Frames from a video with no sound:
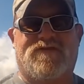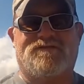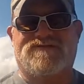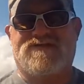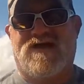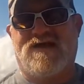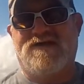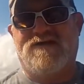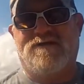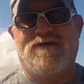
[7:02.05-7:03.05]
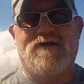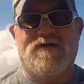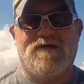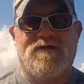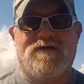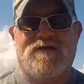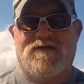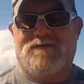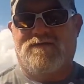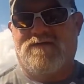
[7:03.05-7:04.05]
on the side here
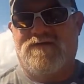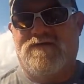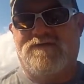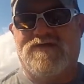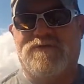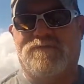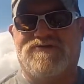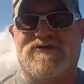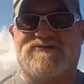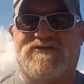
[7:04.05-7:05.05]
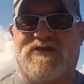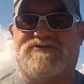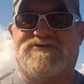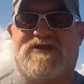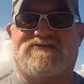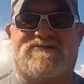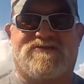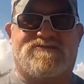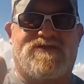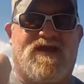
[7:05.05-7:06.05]
that you would just adjust
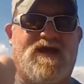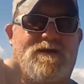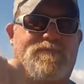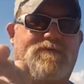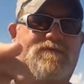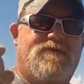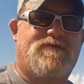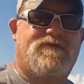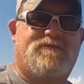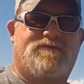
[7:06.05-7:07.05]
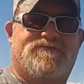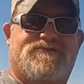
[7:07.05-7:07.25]
this knob. There's